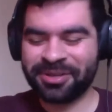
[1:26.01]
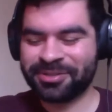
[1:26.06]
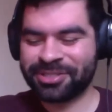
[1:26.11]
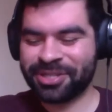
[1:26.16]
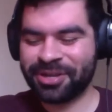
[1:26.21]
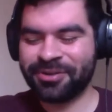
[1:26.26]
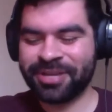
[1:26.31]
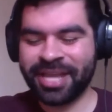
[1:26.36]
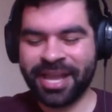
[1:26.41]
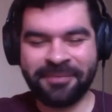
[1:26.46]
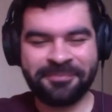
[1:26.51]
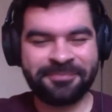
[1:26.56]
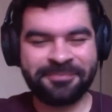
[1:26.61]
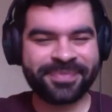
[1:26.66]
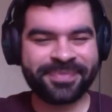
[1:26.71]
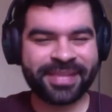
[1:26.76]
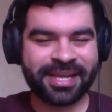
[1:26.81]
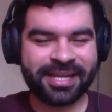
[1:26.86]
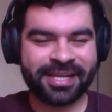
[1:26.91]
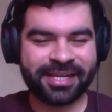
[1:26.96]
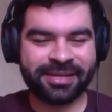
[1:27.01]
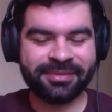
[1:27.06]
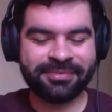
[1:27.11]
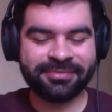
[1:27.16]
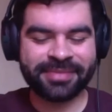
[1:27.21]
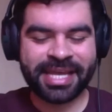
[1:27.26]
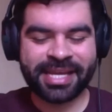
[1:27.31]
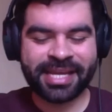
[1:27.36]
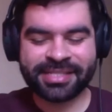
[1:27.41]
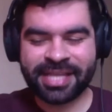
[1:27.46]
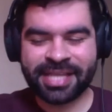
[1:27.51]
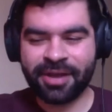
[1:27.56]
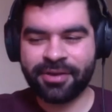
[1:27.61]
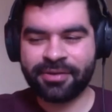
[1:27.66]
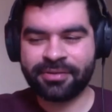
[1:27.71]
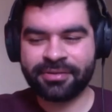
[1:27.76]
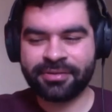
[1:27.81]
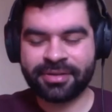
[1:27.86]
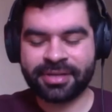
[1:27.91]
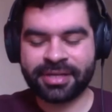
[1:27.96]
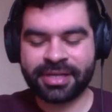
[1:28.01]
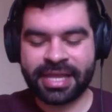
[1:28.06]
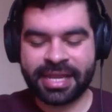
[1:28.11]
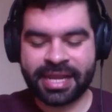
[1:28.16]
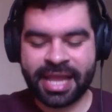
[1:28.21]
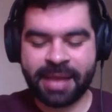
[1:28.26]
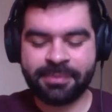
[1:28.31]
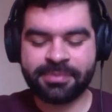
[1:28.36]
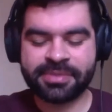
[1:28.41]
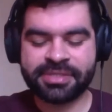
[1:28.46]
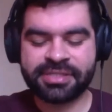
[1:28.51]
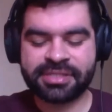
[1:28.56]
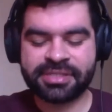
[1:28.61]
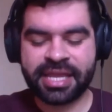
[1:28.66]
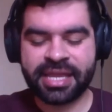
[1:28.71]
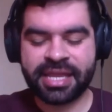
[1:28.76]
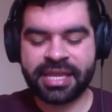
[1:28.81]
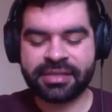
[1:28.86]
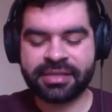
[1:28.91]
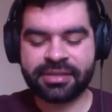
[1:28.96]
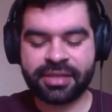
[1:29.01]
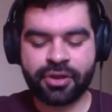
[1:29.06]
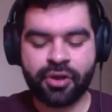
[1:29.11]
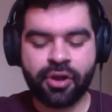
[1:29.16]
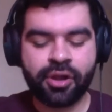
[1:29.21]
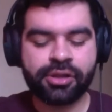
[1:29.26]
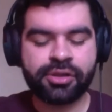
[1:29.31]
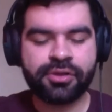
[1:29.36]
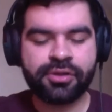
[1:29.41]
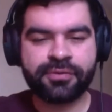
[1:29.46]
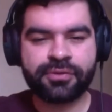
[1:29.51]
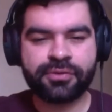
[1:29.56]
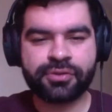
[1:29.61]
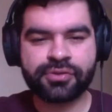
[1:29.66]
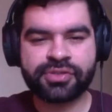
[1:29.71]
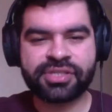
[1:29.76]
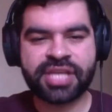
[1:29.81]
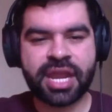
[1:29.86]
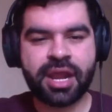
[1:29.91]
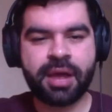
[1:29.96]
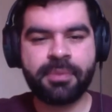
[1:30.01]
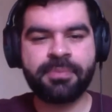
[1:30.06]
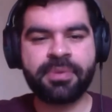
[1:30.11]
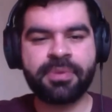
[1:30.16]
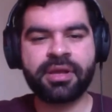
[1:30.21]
So yeah, that is how it happens. They call you to set up